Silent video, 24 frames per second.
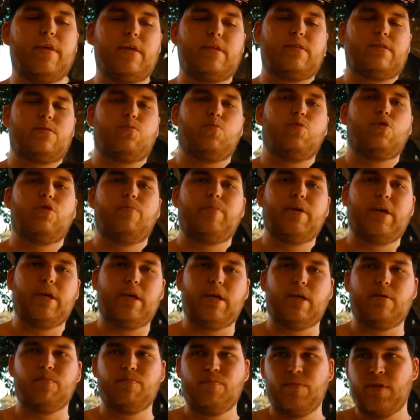This will
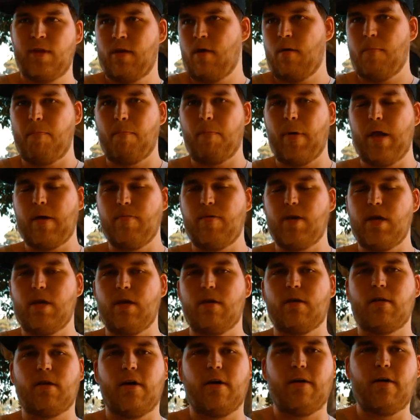be
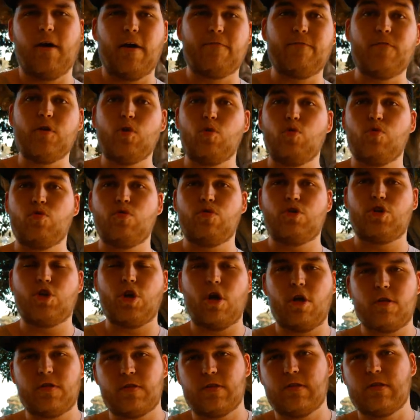maybe a, a few
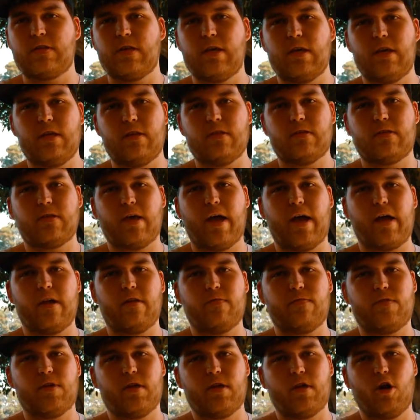shots and scenes out
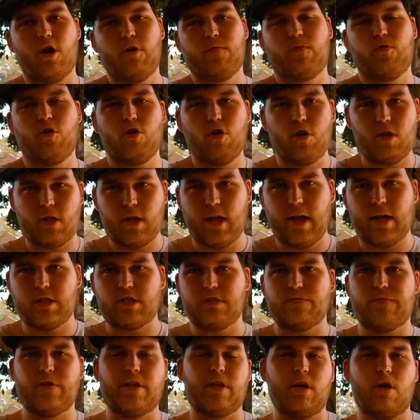of the overall
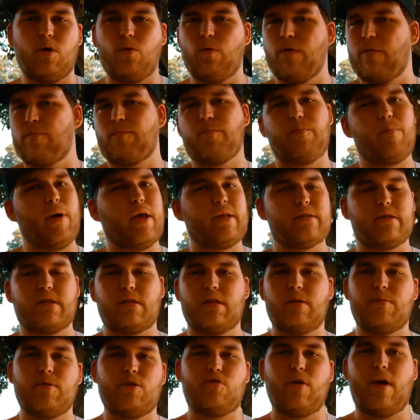larger video. We'll
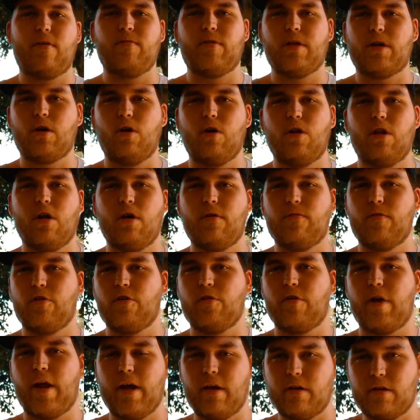basically be traveling all
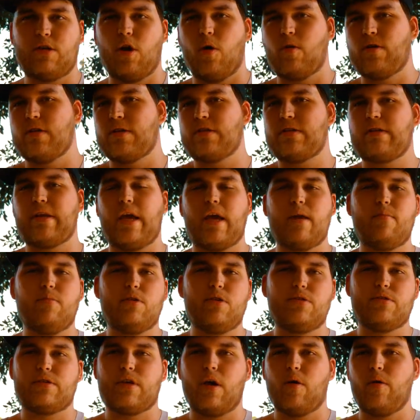over around, going to
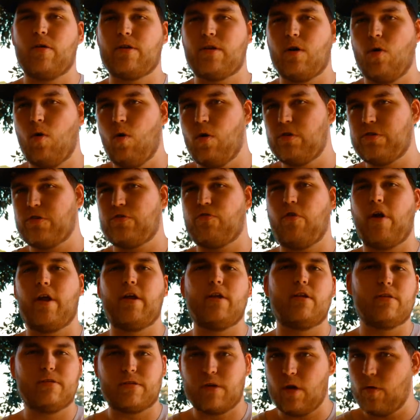stables, going to horse
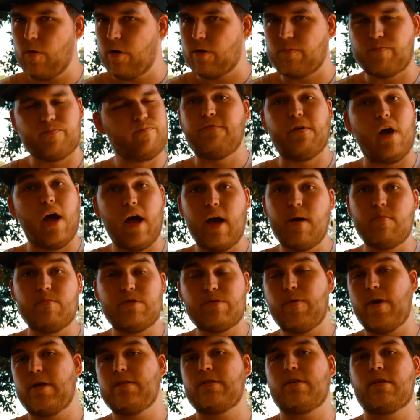trainers, going
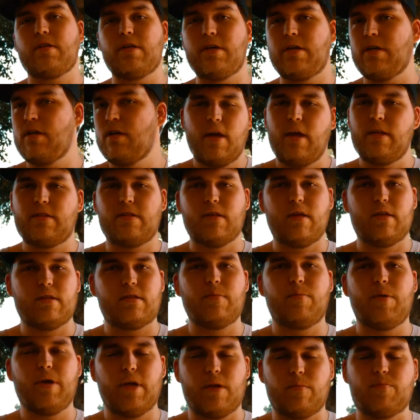farms basically. It's a, it's
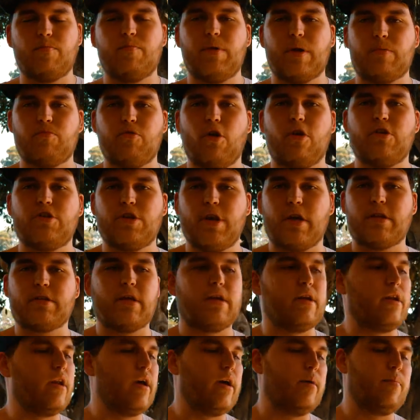a big, big project
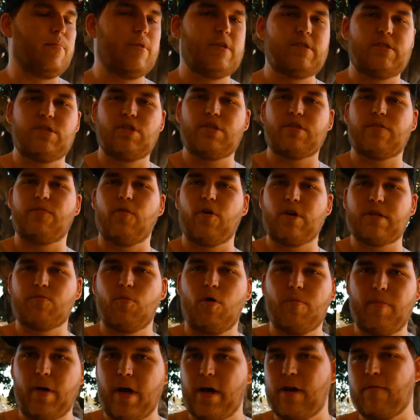and um, this is just a very
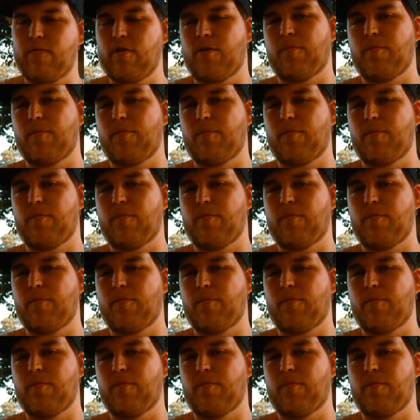small part of